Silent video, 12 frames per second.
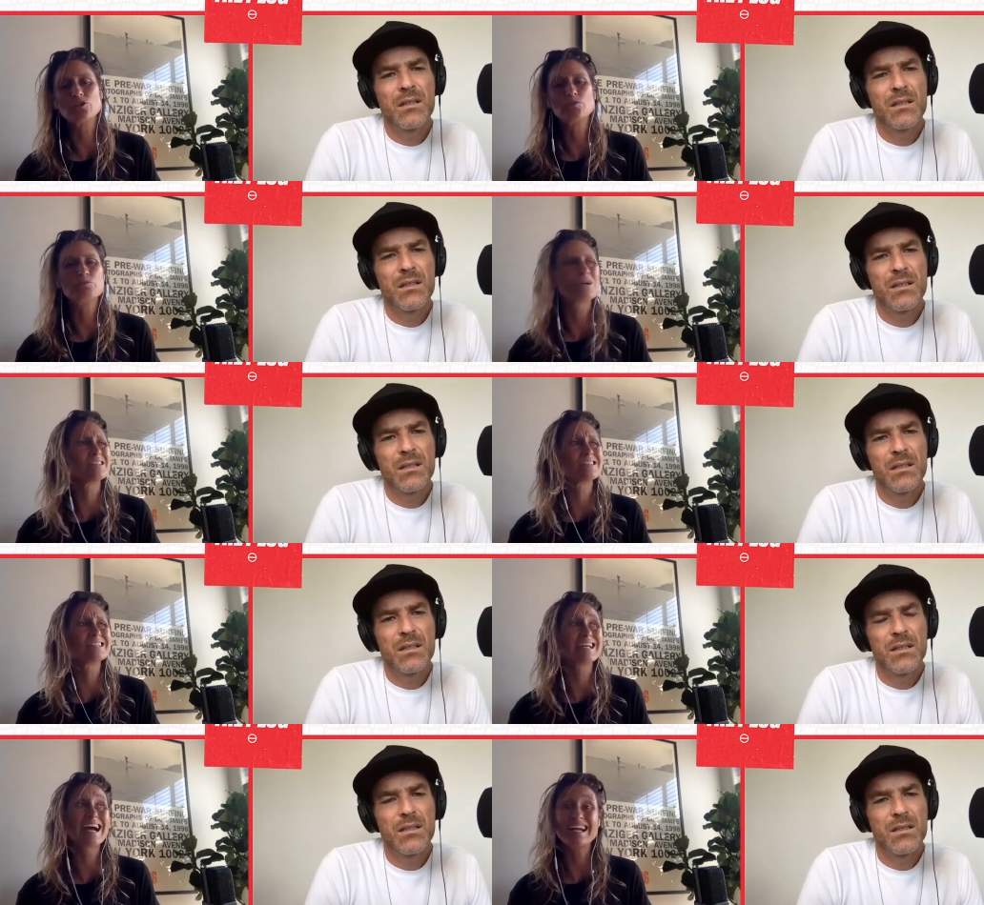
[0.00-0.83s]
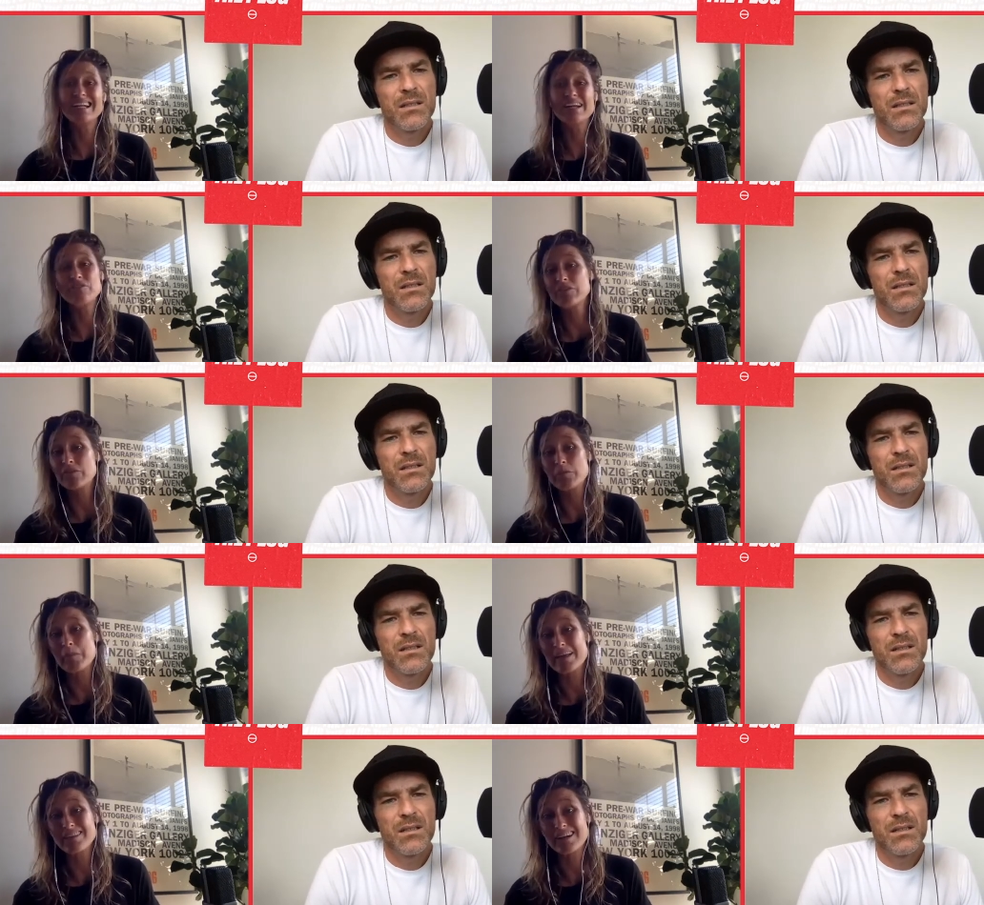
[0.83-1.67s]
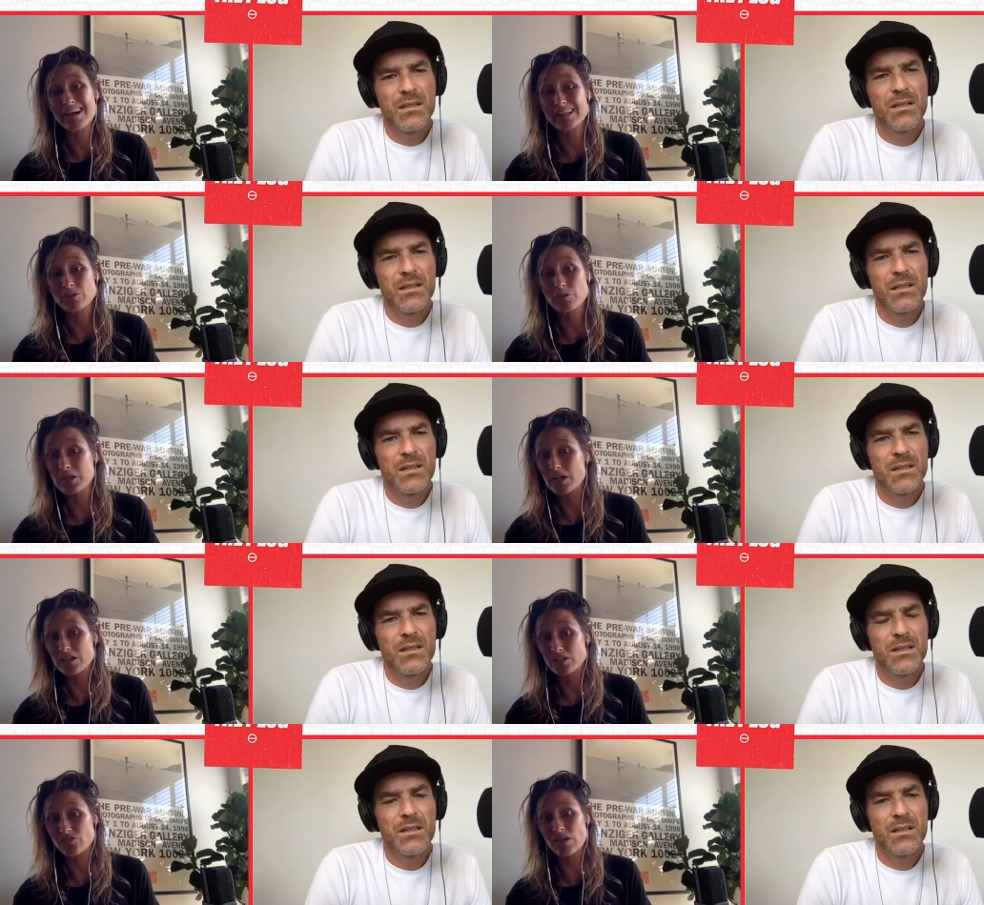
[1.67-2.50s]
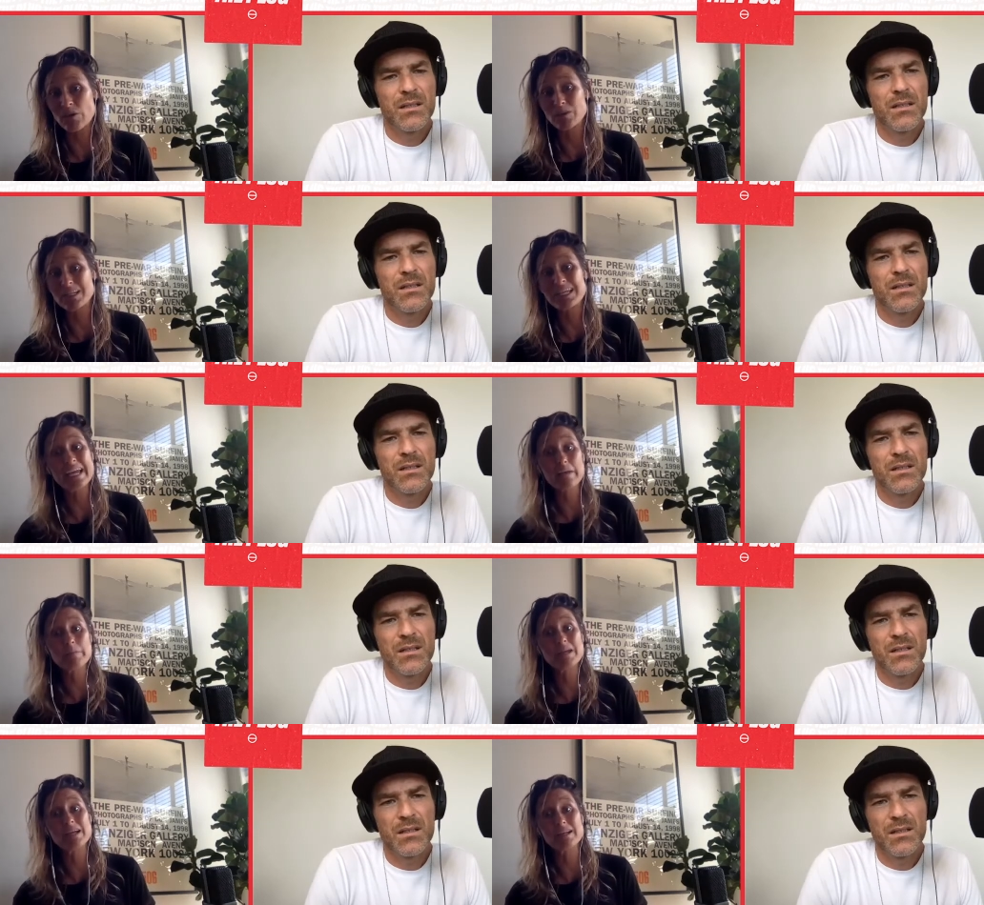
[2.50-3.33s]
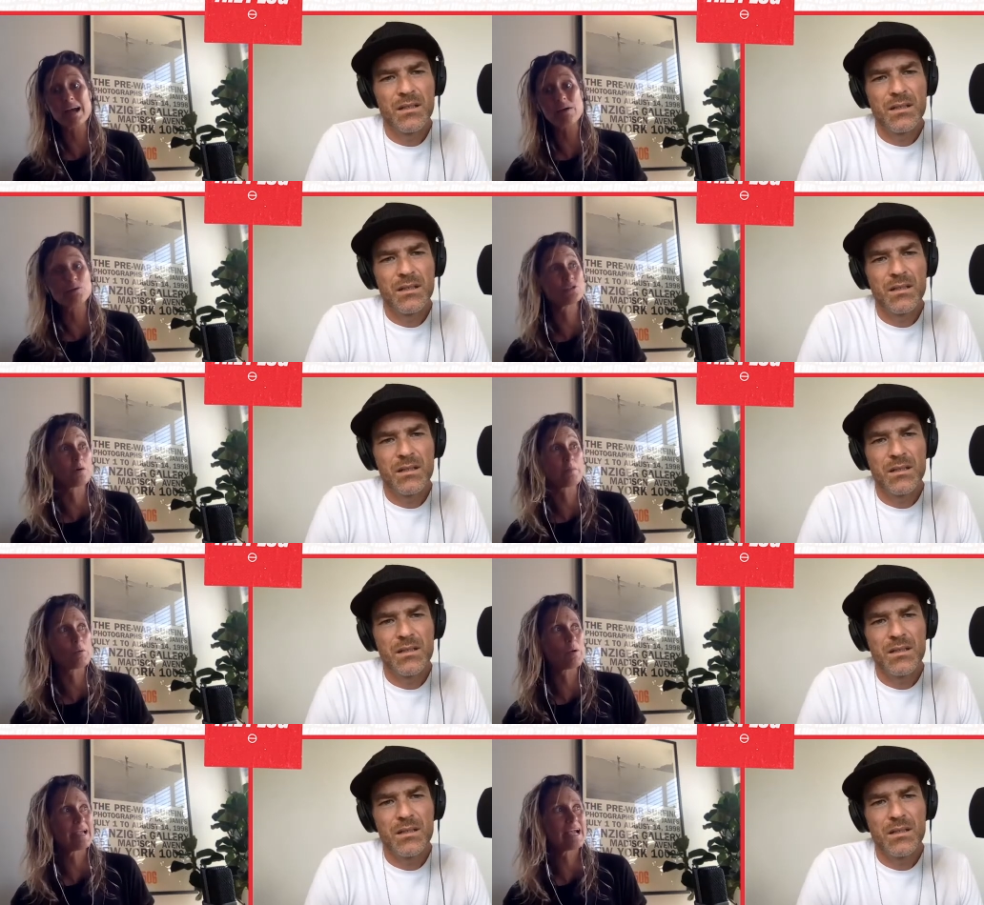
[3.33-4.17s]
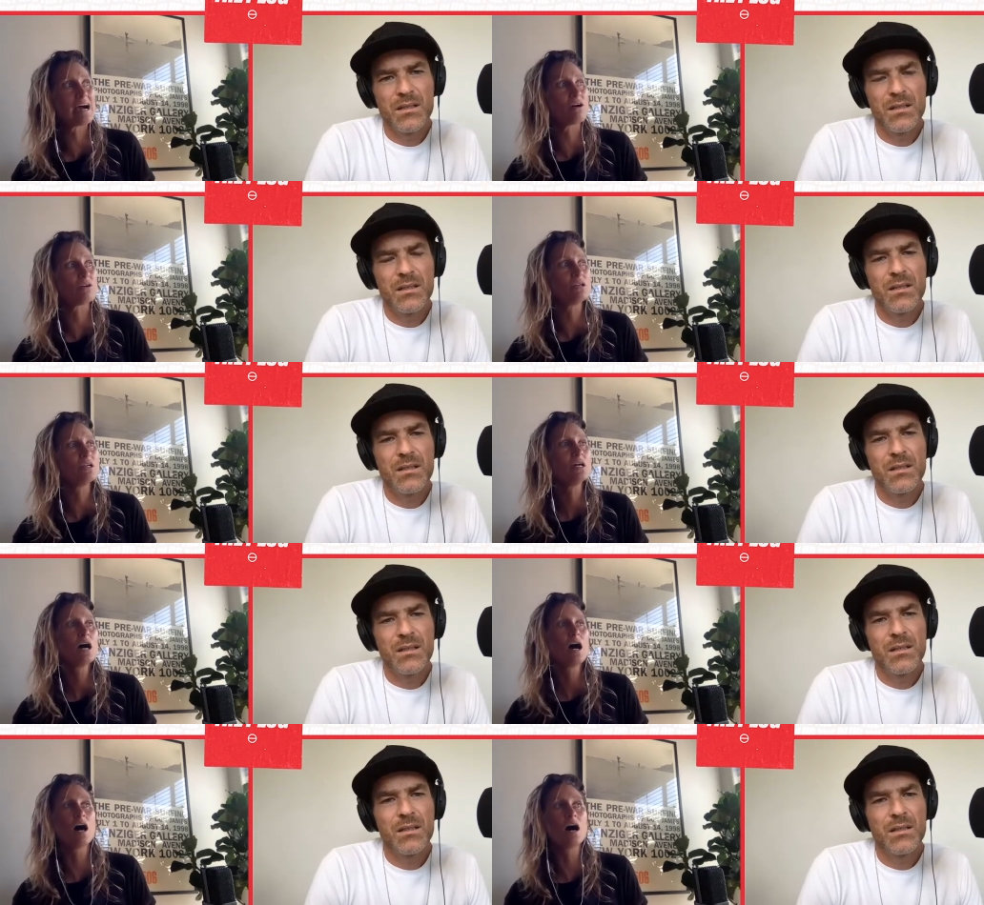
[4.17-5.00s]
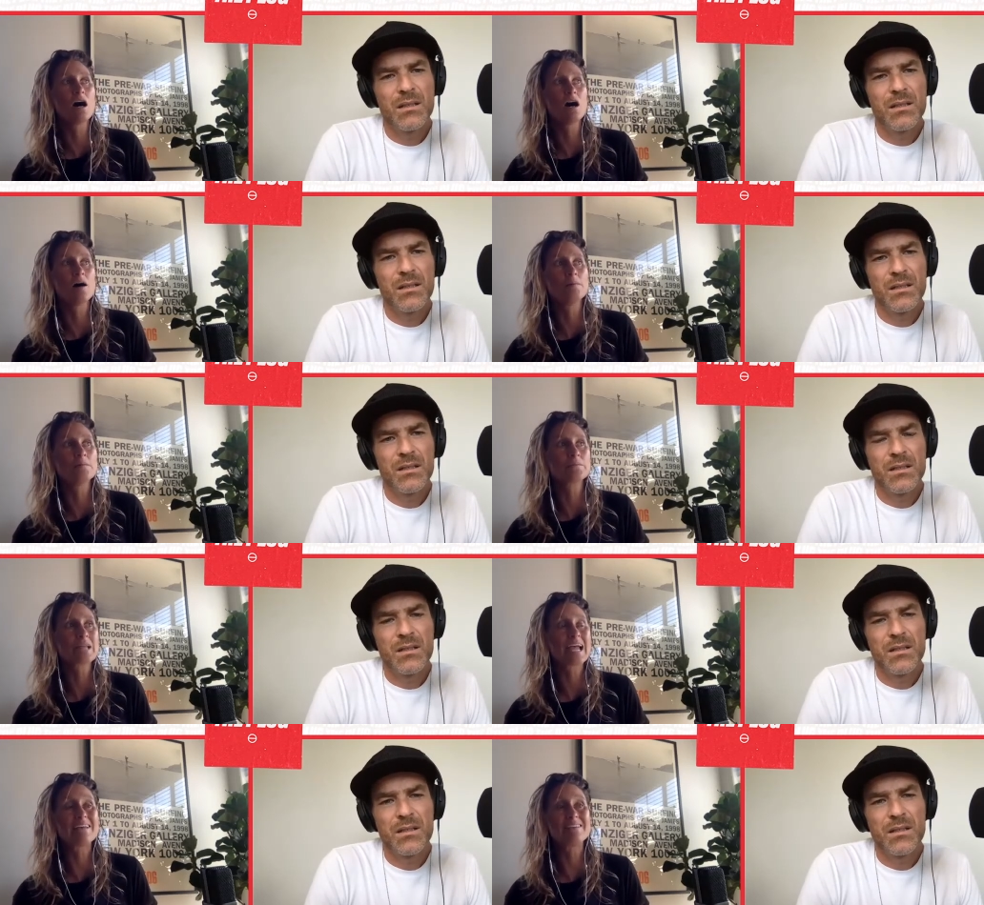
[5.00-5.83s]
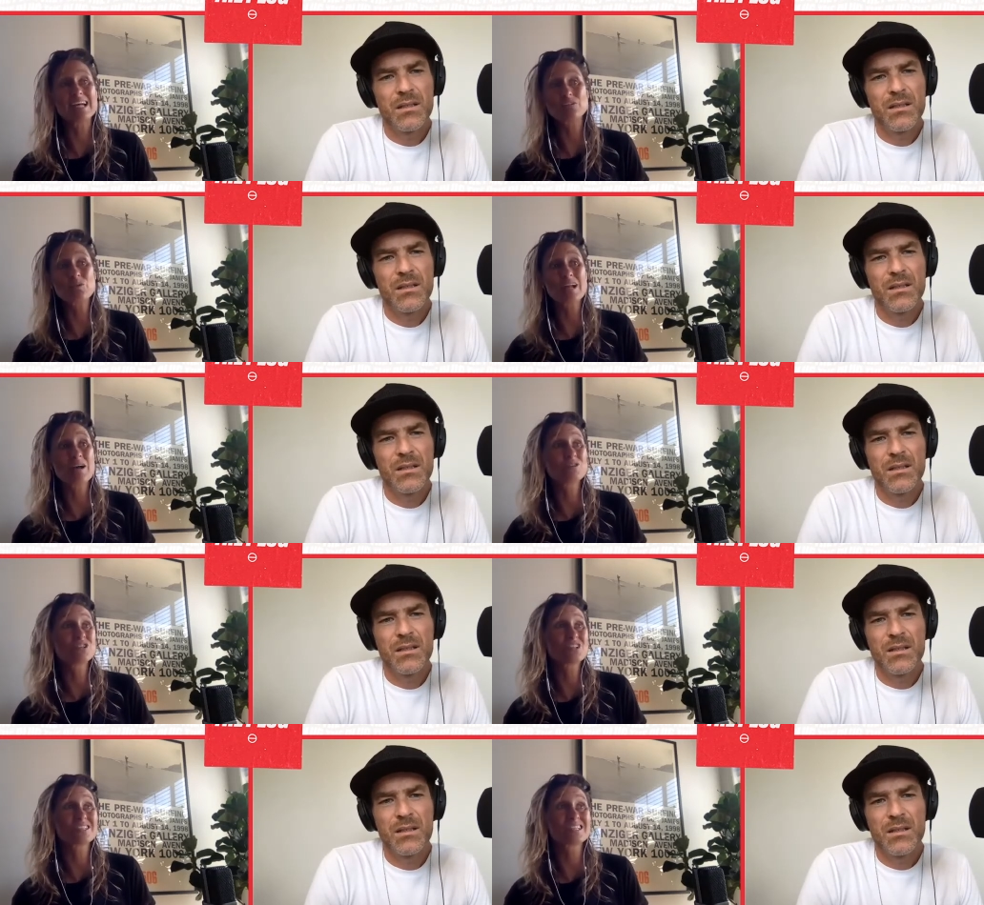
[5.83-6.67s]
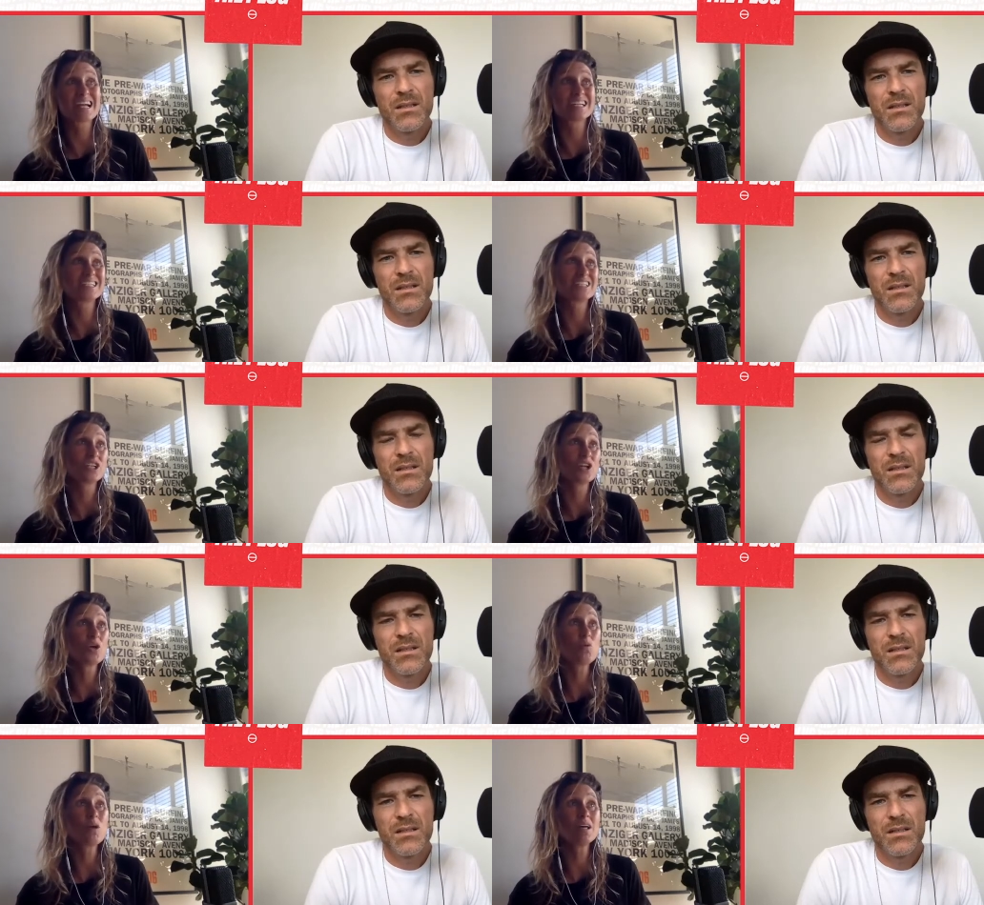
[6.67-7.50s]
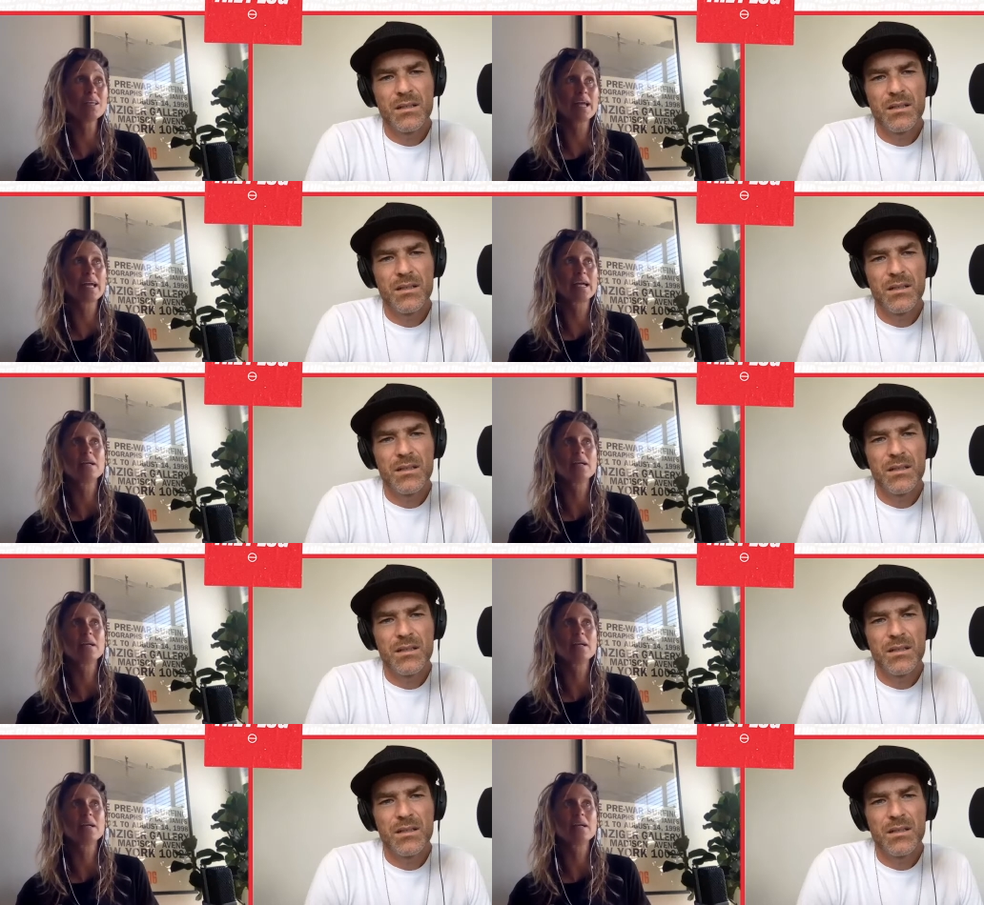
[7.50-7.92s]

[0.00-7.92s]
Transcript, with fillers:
Speaker 1: president. I never even met the guy, to be honest. Right when he came in, I was on my way out. And that's when I was just like, you know what? Like,